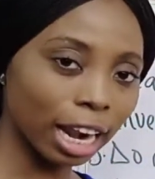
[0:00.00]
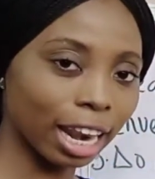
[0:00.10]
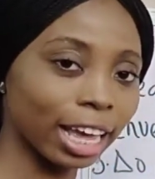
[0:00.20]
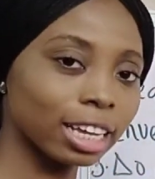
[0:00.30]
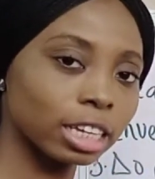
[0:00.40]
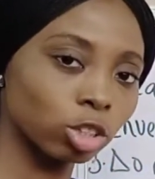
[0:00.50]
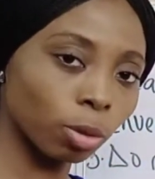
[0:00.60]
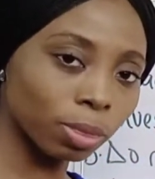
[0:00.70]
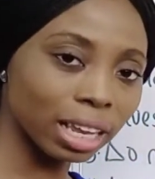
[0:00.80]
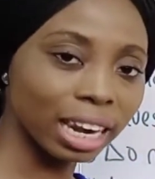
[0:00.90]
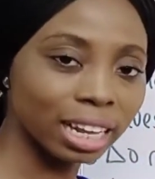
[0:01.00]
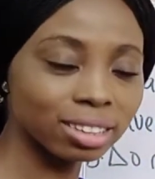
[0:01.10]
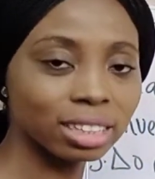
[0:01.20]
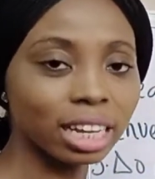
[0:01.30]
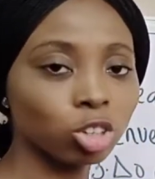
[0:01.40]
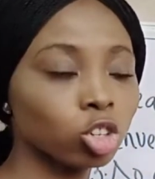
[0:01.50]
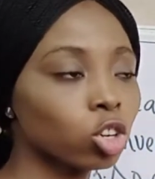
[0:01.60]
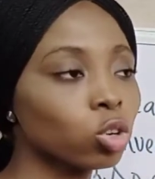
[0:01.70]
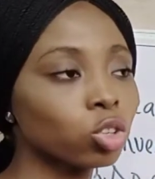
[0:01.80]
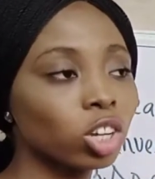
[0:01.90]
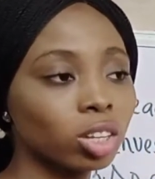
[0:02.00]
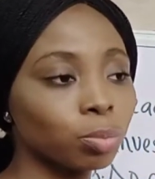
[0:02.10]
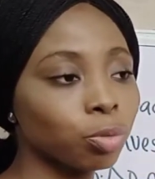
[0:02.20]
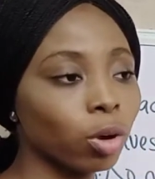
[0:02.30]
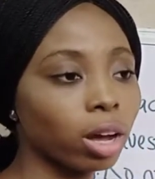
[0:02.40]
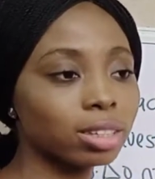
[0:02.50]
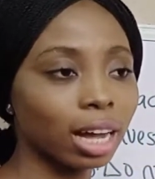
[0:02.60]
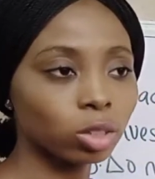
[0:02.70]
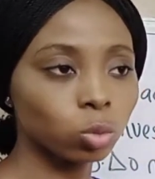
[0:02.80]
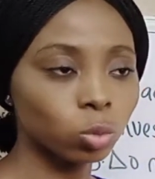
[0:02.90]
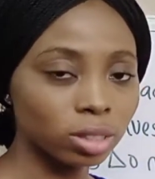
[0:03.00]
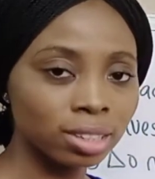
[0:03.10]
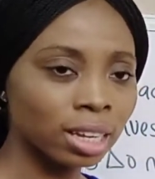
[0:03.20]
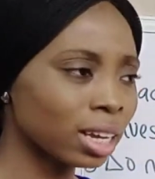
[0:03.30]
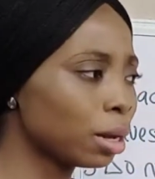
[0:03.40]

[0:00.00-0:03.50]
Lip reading: like something lengthy that you can't pronounce at once.